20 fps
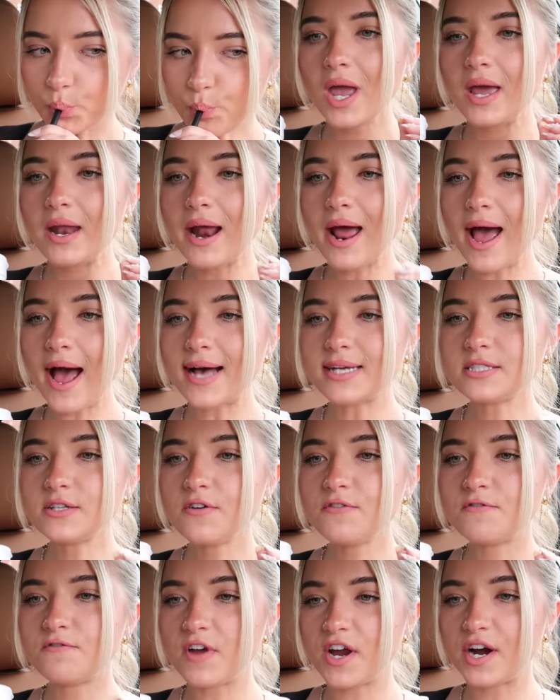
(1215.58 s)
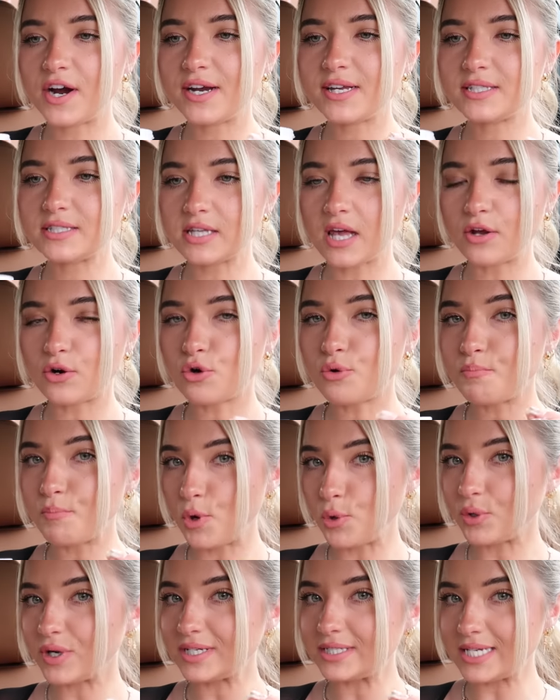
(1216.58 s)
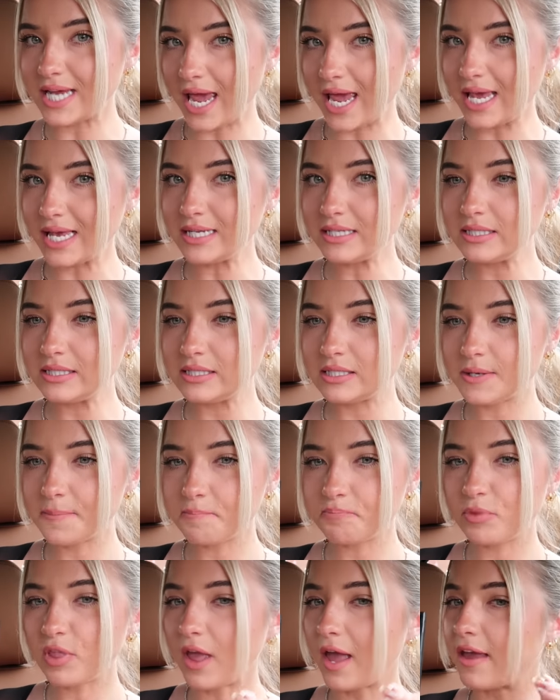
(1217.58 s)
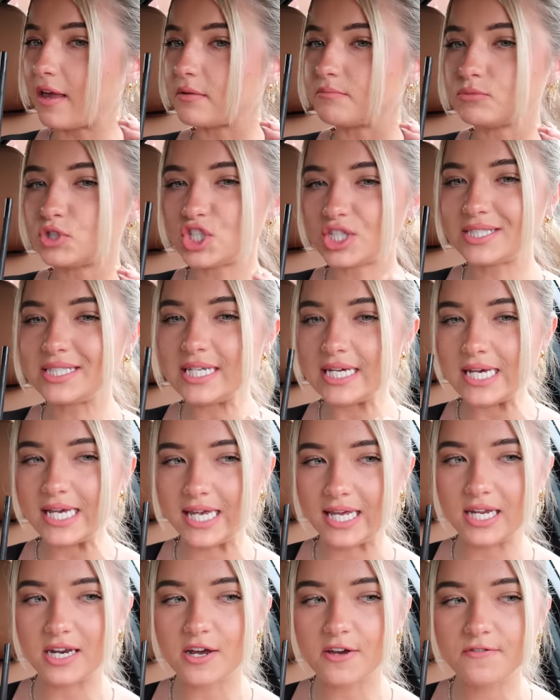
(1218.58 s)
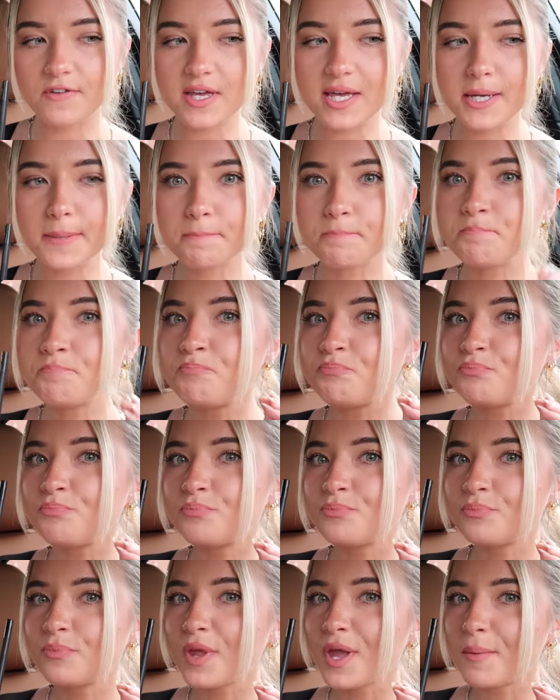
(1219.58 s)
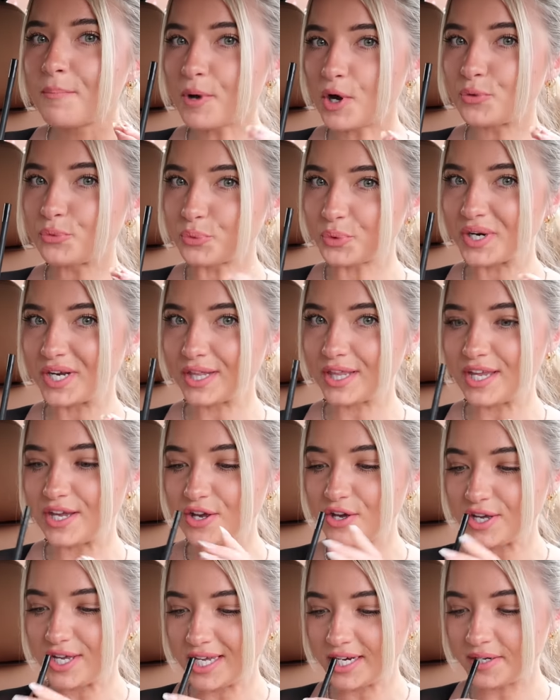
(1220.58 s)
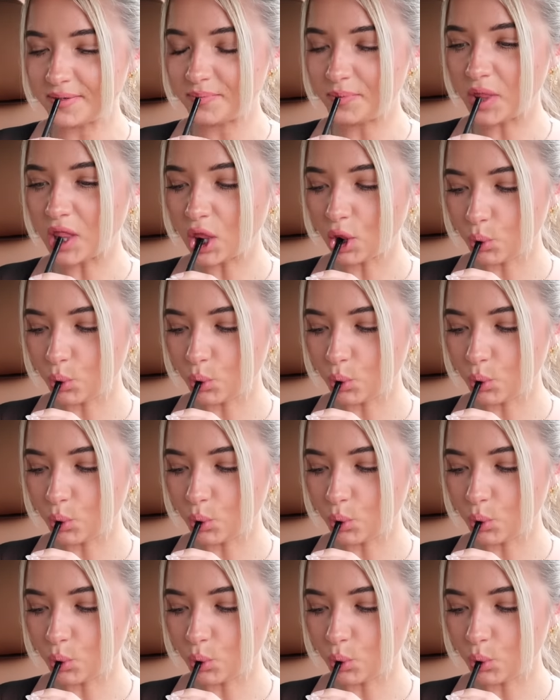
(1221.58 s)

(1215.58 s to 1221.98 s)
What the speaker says: It has a very subtle mocha taste, like just a hint of it, but really good.